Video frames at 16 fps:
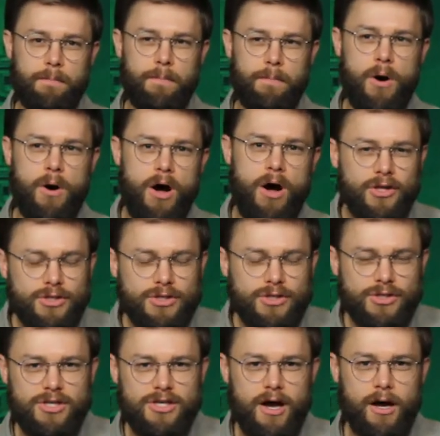
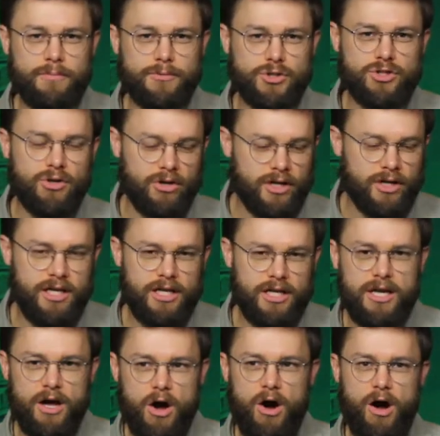policy
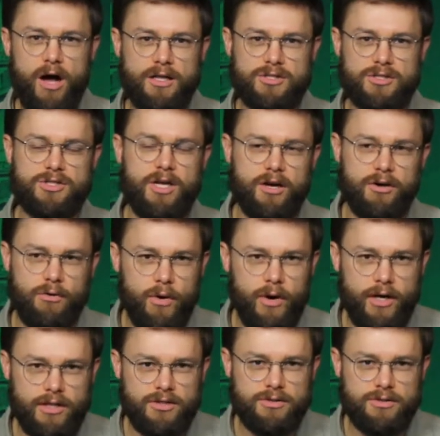absurdity on
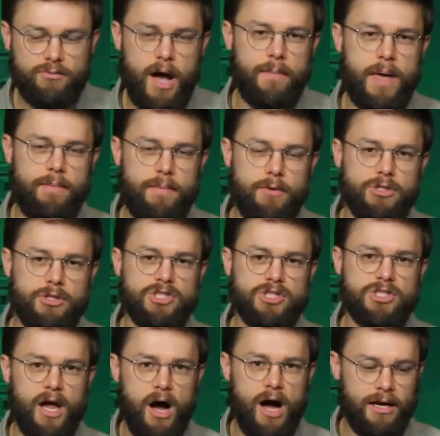steroids. Well, maybe we should
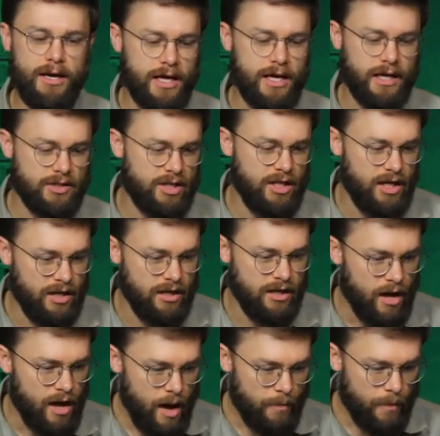say on
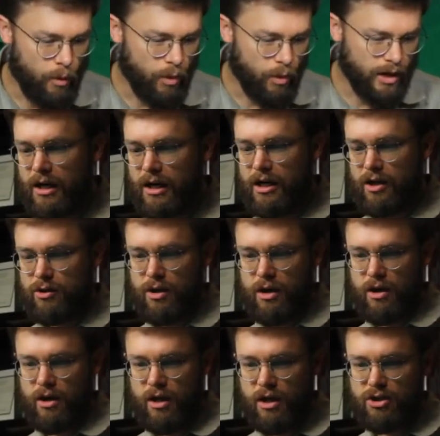nicotine, but we're get
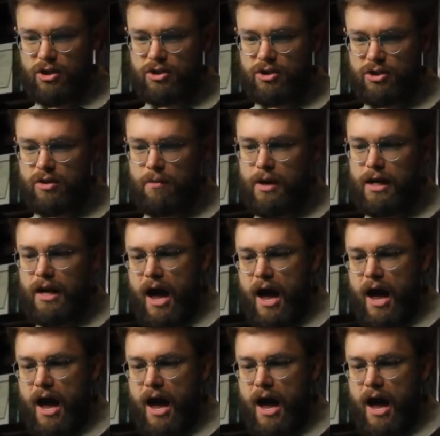there in just a minute.